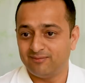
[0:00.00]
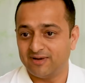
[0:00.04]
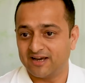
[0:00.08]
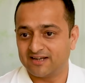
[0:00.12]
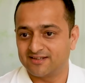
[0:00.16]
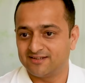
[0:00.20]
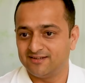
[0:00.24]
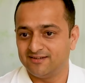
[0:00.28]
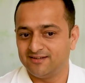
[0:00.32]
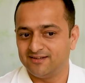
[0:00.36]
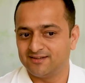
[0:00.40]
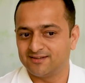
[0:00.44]

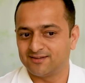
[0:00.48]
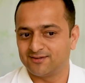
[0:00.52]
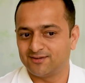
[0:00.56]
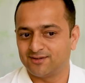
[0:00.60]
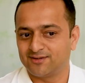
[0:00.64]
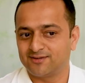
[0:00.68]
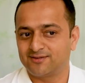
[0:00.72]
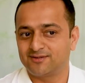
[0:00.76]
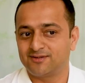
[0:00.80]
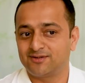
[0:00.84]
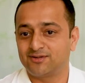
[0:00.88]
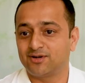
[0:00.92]
vaccine is a
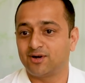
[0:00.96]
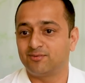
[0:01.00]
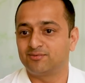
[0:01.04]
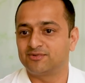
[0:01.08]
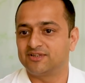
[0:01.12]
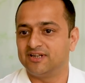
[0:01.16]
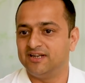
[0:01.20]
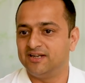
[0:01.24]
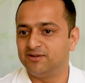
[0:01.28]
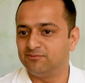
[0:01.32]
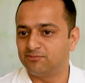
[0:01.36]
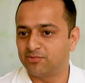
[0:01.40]
not top
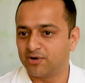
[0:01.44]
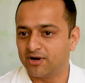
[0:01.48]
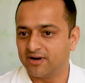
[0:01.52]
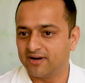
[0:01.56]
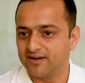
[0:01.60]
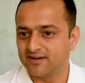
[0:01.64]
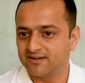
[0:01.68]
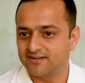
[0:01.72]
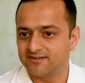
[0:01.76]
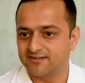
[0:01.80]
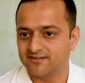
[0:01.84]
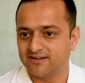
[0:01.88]
selling
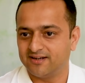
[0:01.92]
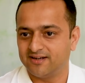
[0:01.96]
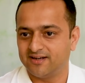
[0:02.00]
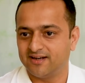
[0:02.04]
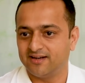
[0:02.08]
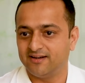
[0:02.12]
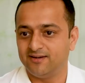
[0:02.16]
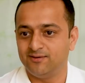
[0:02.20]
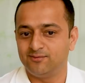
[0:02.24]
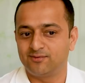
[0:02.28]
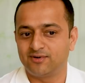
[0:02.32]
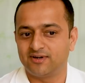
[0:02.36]
product, right?
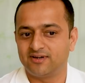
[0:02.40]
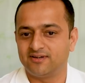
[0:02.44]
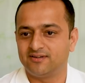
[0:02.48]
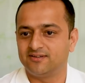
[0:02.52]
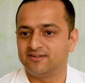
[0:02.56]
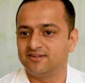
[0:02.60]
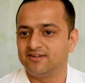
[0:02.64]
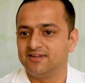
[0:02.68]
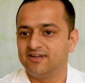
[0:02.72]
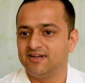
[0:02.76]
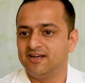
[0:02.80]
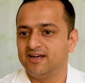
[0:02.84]
And you
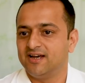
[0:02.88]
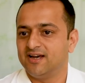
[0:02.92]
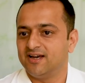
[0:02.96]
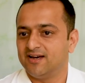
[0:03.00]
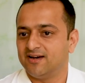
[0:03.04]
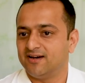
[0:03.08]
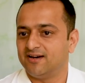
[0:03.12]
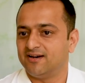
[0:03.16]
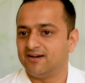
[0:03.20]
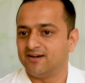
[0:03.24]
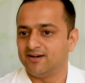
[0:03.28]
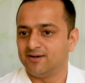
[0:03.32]
can't
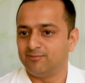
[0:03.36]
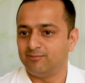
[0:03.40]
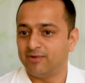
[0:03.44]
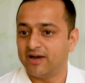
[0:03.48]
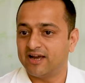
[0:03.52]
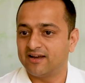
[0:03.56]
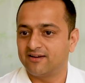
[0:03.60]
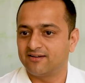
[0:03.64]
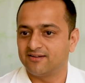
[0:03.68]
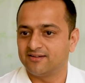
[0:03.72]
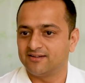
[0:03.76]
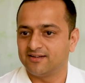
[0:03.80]

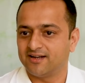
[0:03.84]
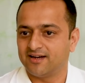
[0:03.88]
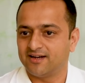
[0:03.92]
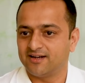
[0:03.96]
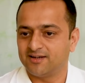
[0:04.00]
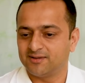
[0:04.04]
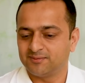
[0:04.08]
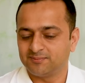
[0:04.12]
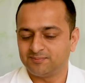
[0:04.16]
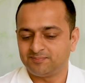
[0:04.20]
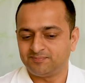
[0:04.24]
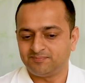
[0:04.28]
bank on that